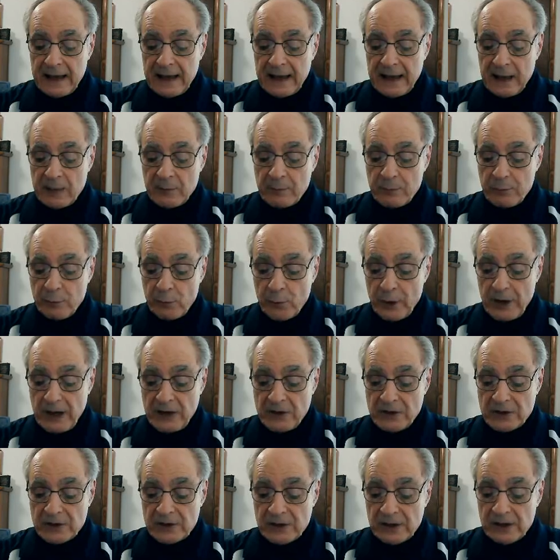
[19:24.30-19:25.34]
and
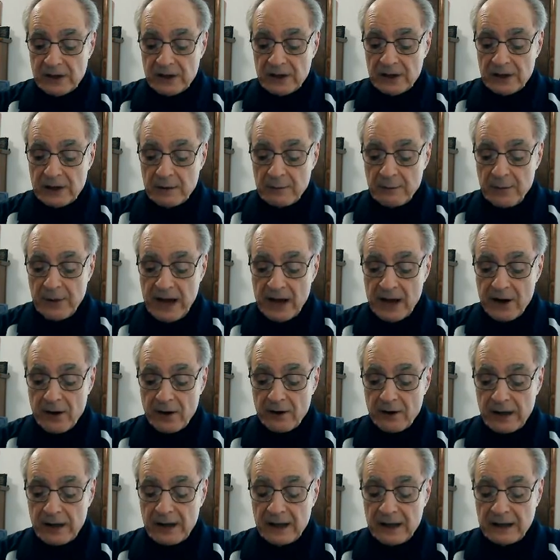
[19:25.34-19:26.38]
preach
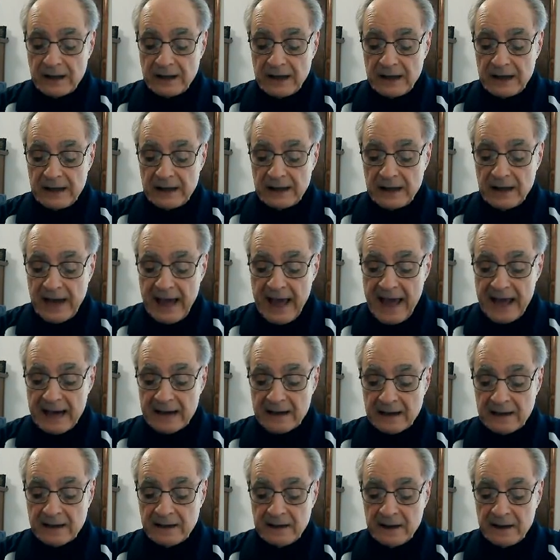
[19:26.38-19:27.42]
better in
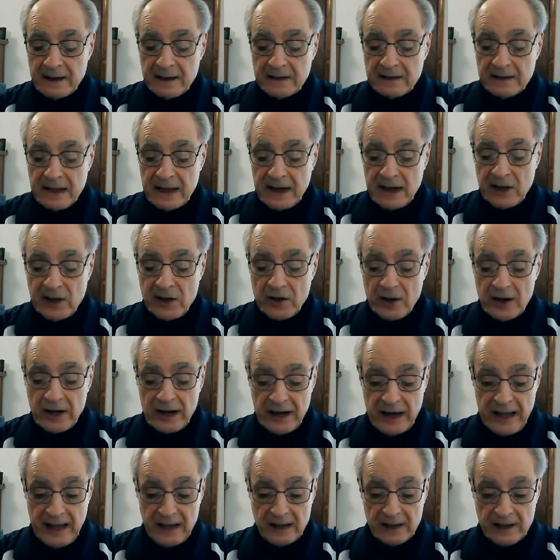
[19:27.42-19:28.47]
Latin than he could
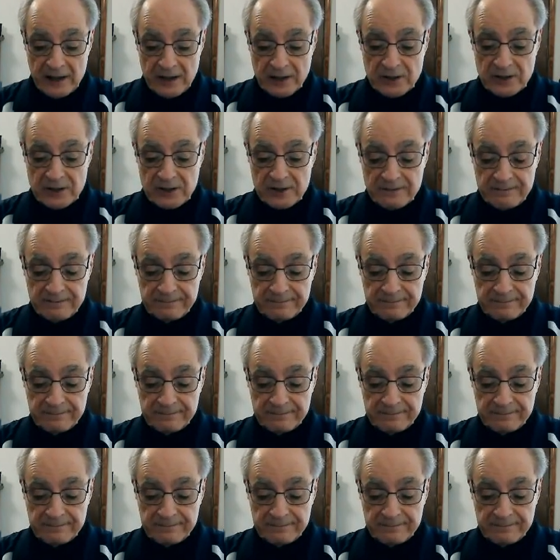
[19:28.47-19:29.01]
in English.